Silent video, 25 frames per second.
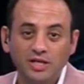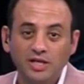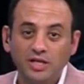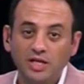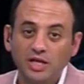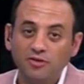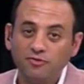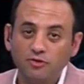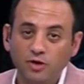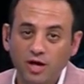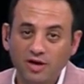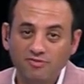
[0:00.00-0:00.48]

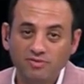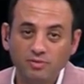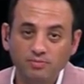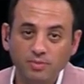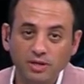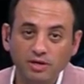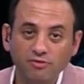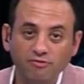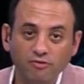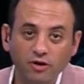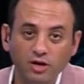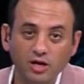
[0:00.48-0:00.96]
If you haven't
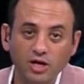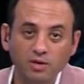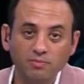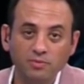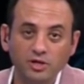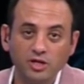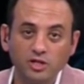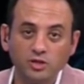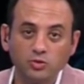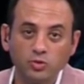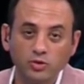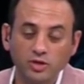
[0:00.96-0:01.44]
been following
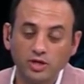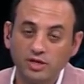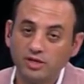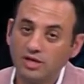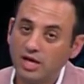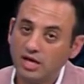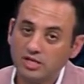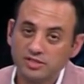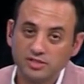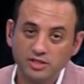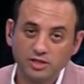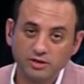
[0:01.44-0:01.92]
me on Twitter,
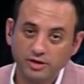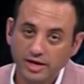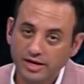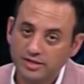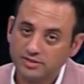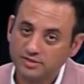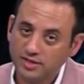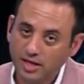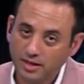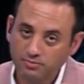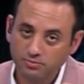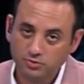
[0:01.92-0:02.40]
now's a
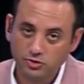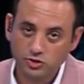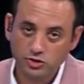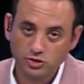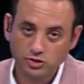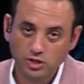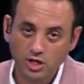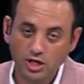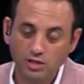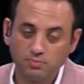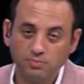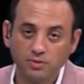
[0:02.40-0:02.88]
great time to
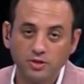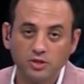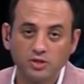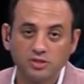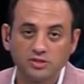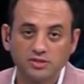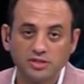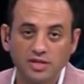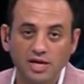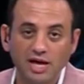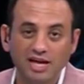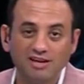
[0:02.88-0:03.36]
start
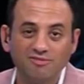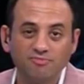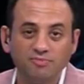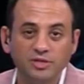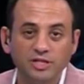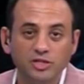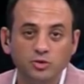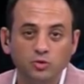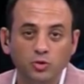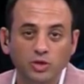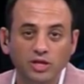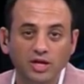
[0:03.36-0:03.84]
because uh, I've
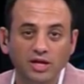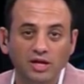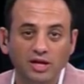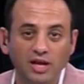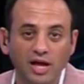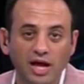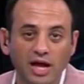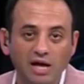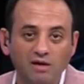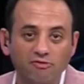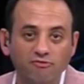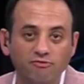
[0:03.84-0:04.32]
been tweeting
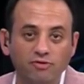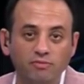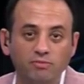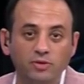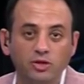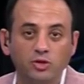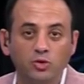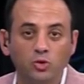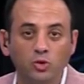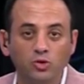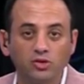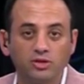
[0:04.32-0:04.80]
live from
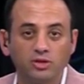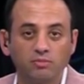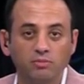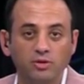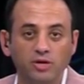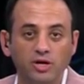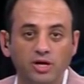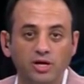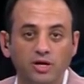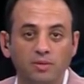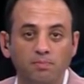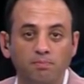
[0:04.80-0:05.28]
the North
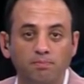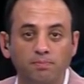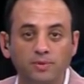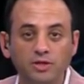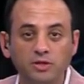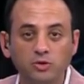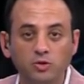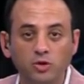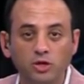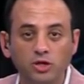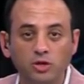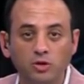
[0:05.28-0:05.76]
America
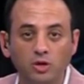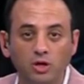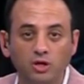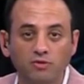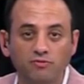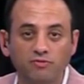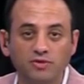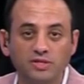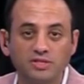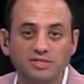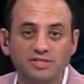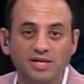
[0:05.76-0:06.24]
Bitcoin
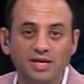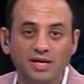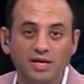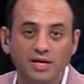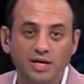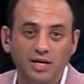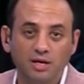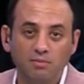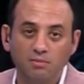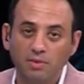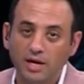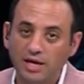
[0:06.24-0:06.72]
Conference
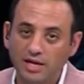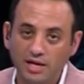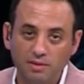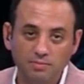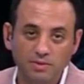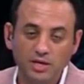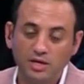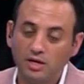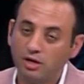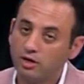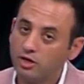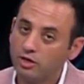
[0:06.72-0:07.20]
in
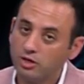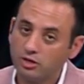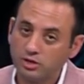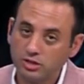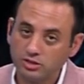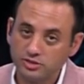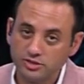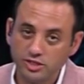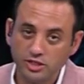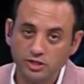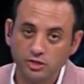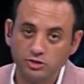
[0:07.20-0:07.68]
Miami, and I'm going to
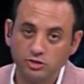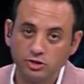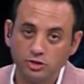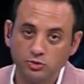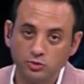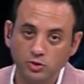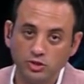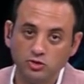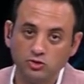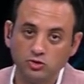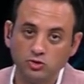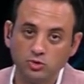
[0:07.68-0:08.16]
continue to
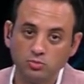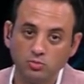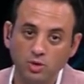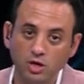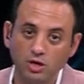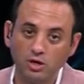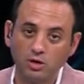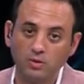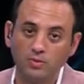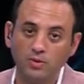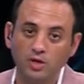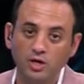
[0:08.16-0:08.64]
tweet
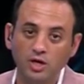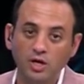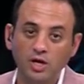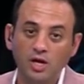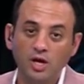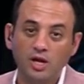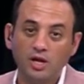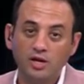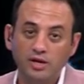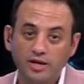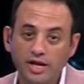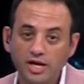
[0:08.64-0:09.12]
tomorrow.
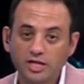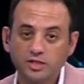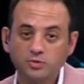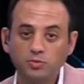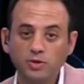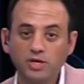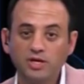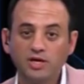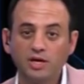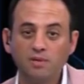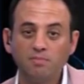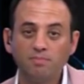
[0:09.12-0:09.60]
Next
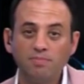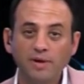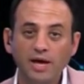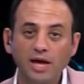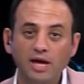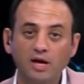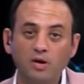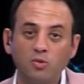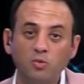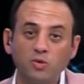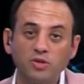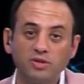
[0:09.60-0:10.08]
week, I'm
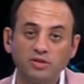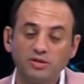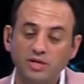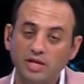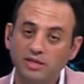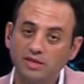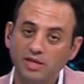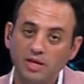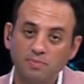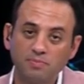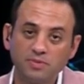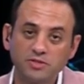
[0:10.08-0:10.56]
back with
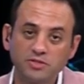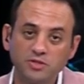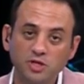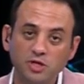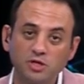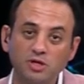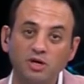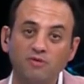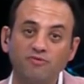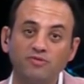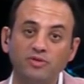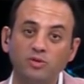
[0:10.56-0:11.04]
another
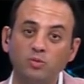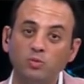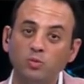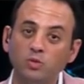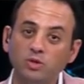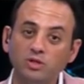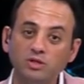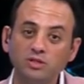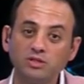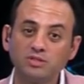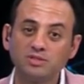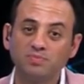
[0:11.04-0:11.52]
episode of the
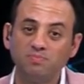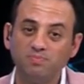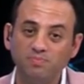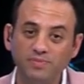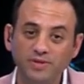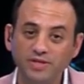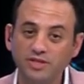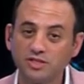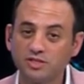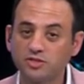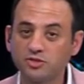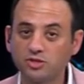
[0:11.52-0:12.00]
world's
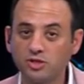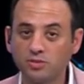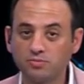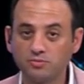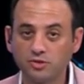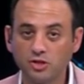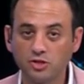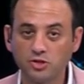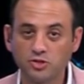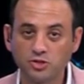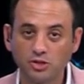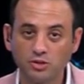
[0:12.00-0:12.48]
biggest
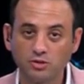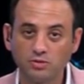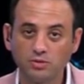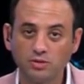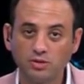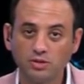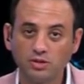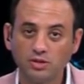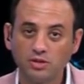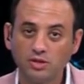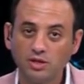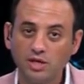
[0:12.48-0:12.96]
crypto show.
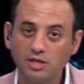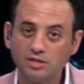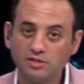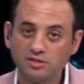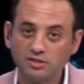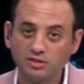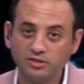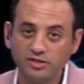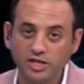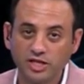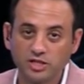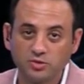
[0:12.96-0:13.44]

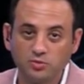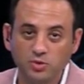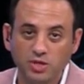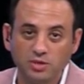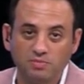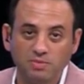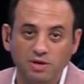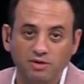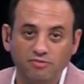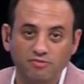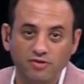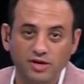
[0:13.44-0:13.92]
Until next
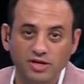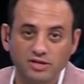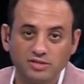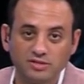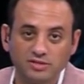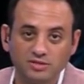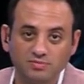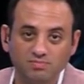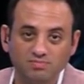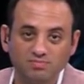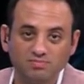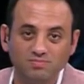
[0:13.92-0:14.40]
week, my
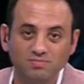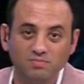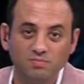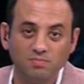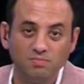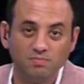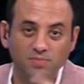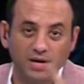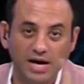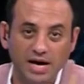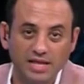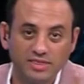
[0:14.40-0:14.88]
friends,
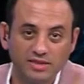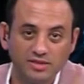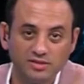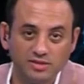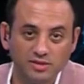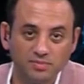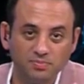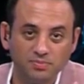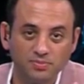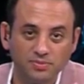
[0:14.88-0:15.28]
buy the dip.